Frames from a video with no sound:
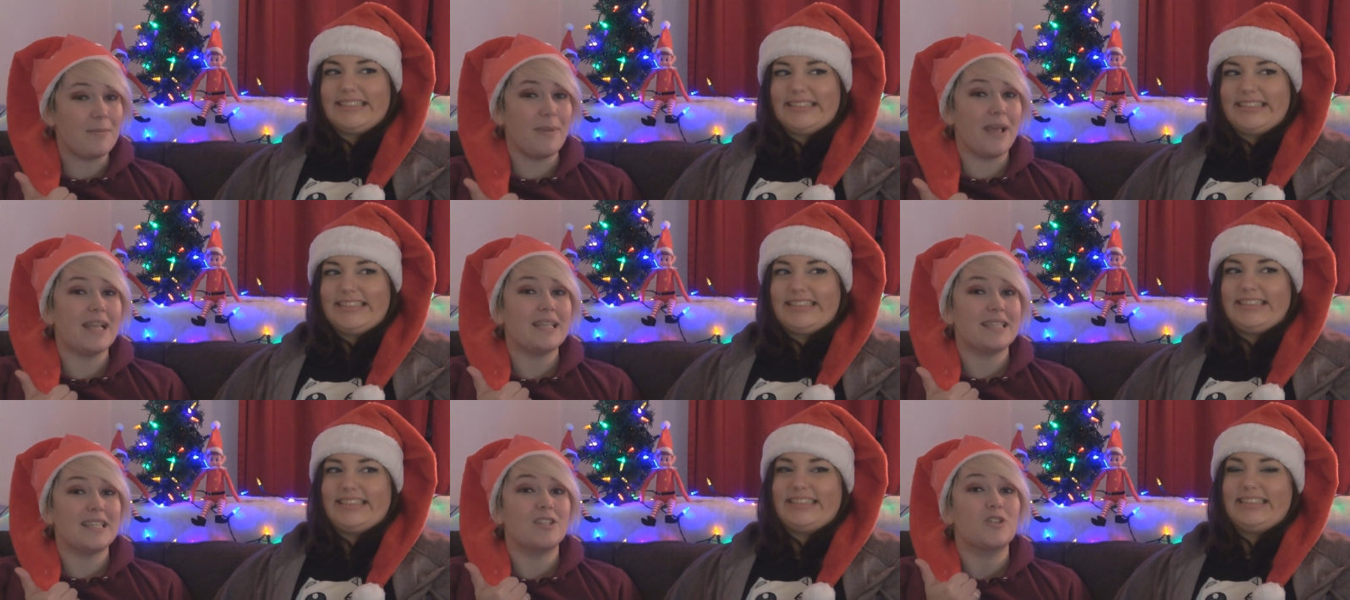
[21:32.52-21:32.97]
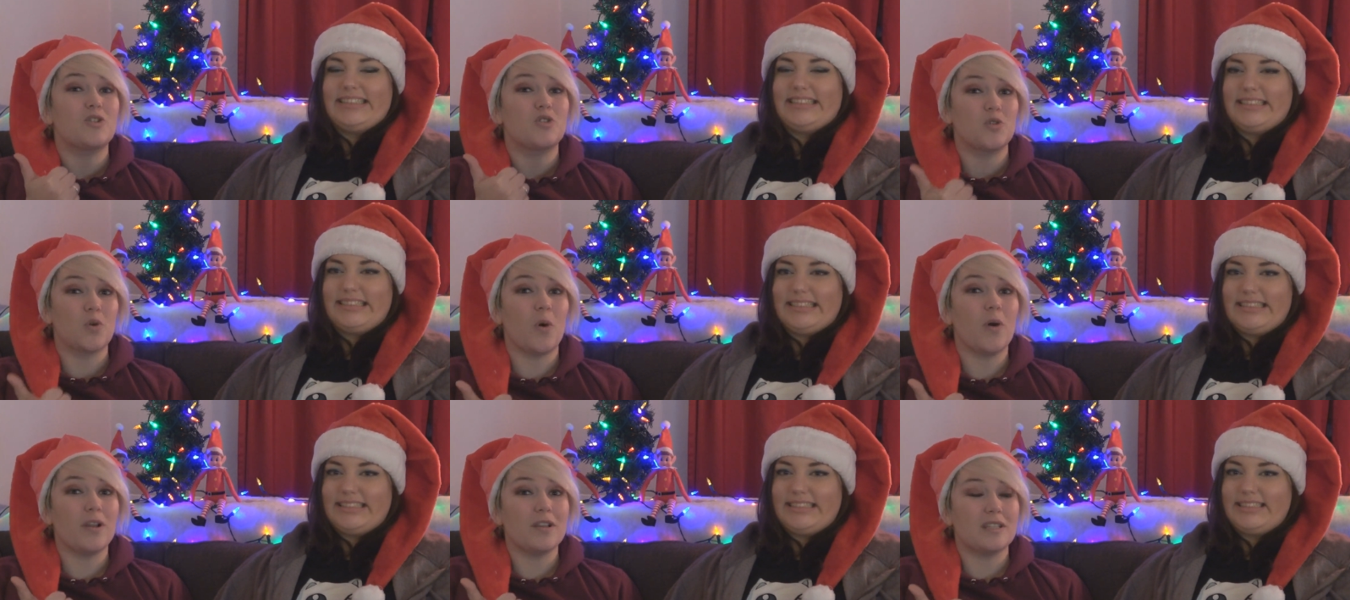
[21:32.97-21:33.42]
Speaker 1: it makes his
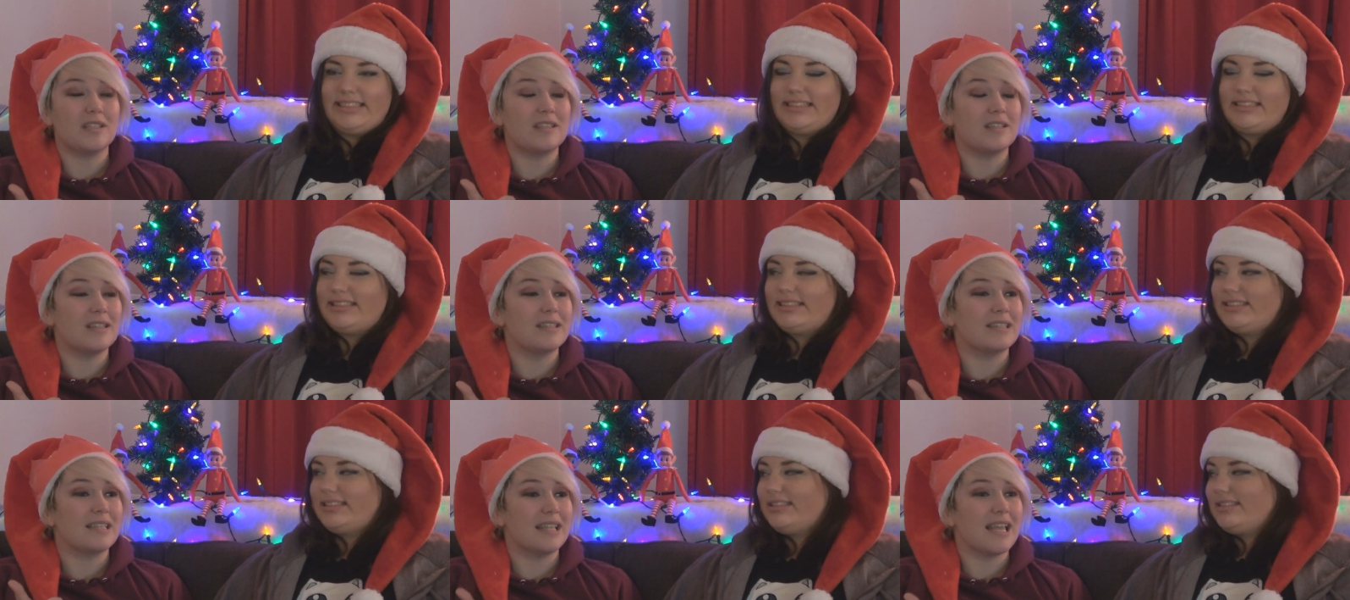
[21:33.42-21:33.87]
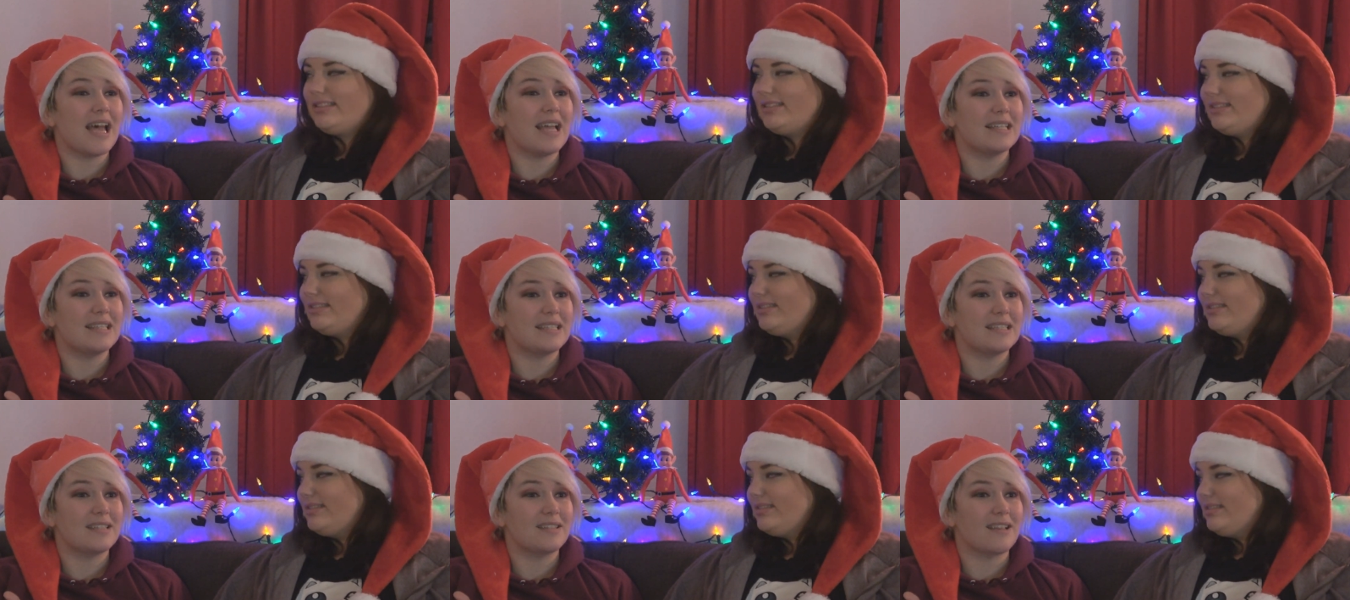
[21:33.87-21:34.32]
choices
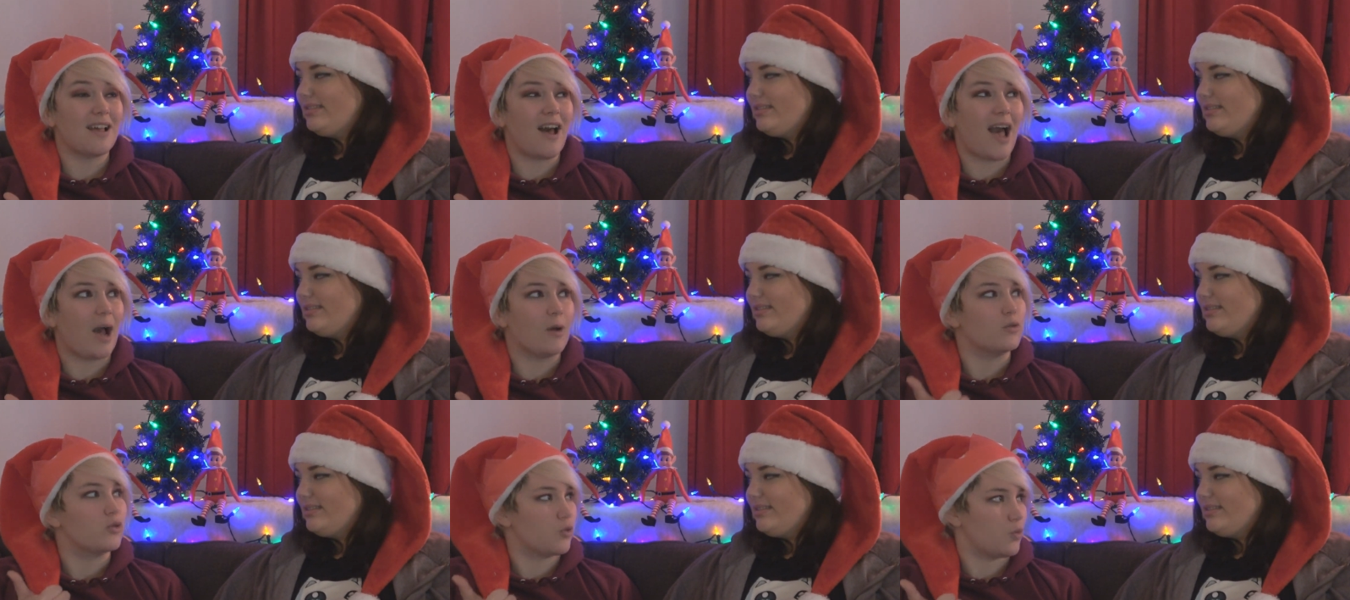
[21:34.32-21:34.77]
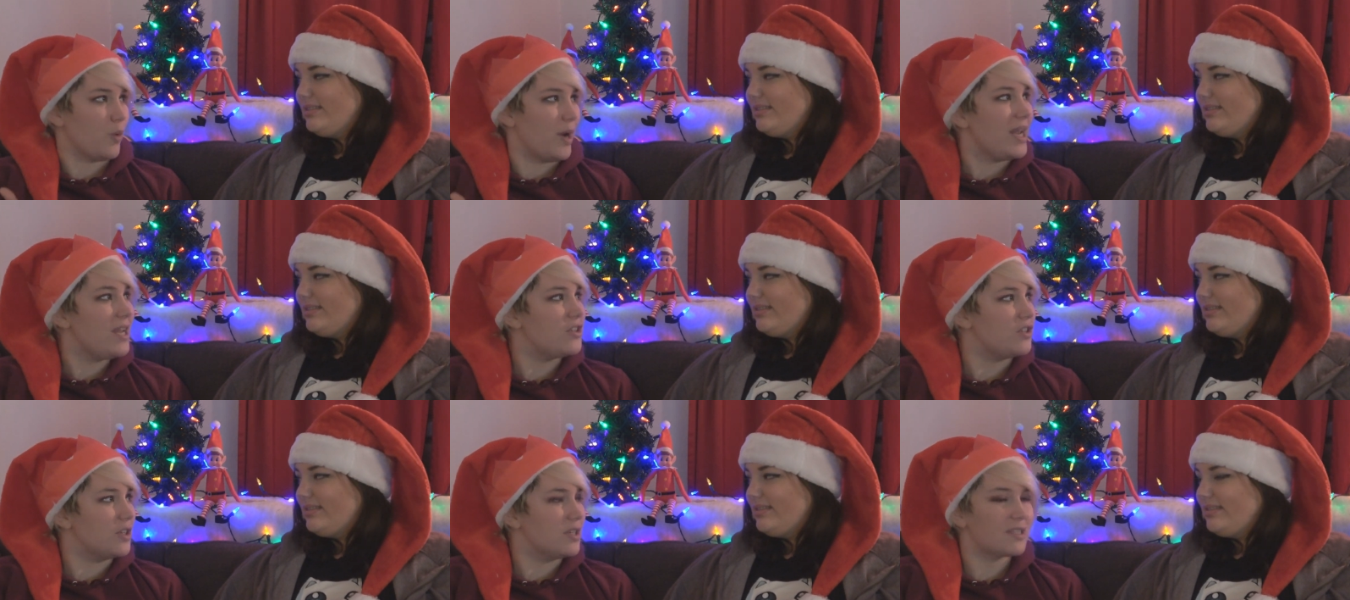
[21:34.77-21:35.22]
less
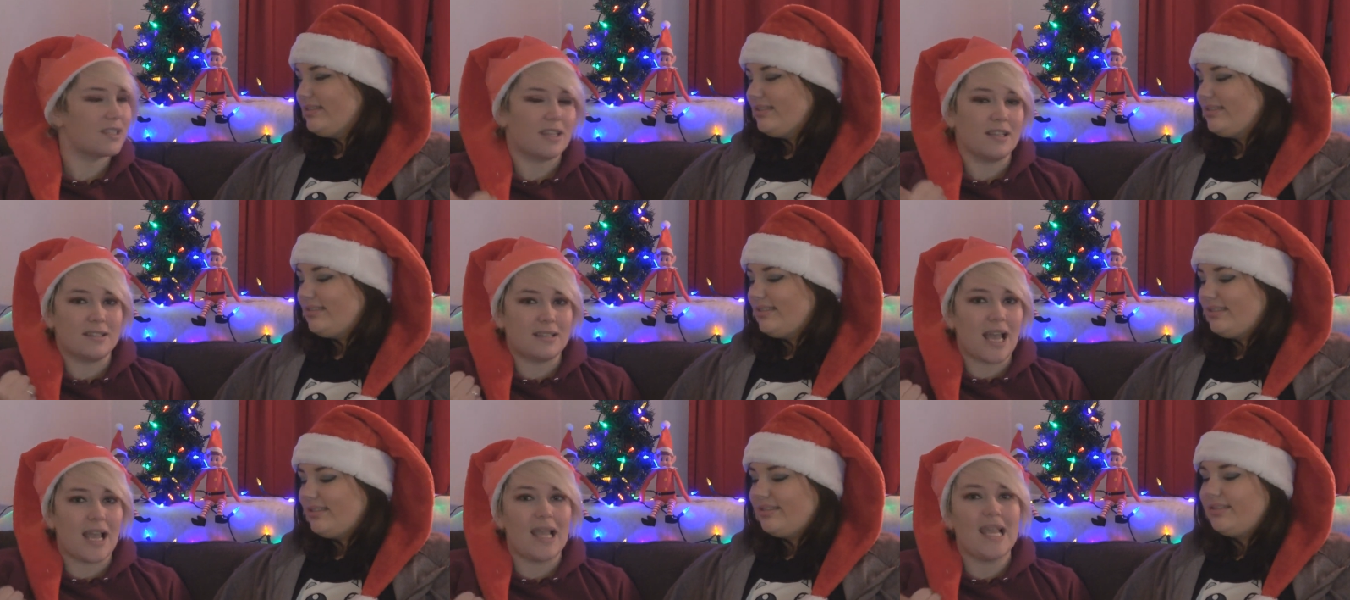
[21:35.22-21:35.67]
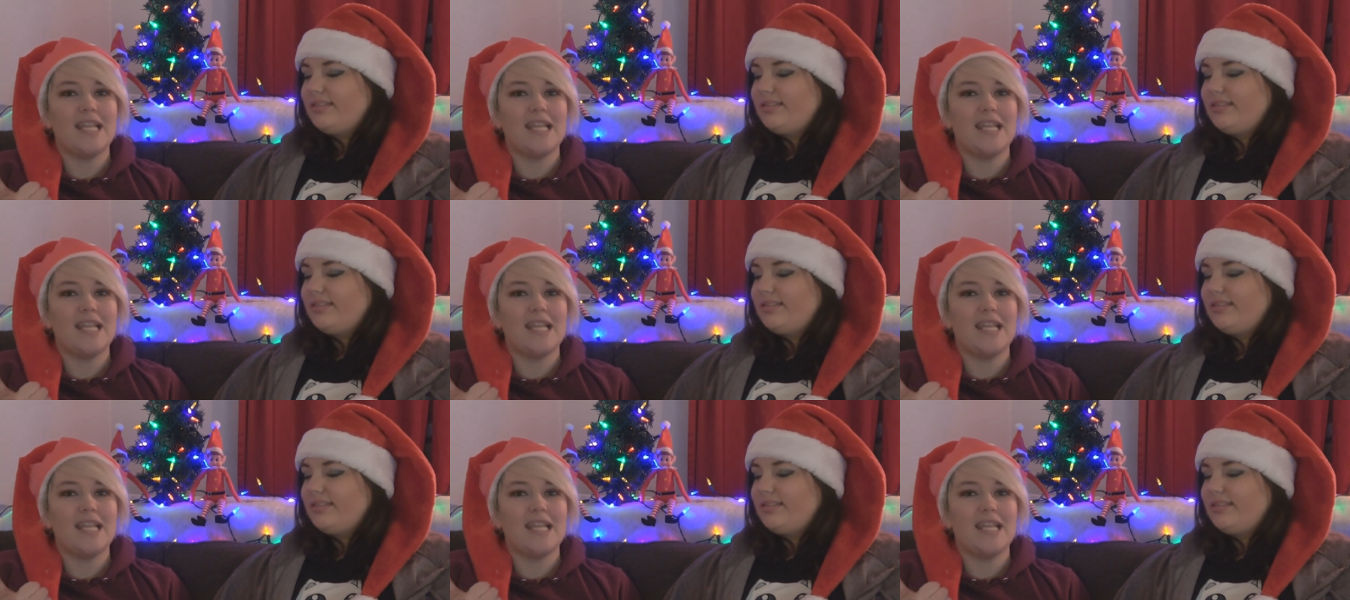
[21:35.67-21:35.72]
outrageous because uh,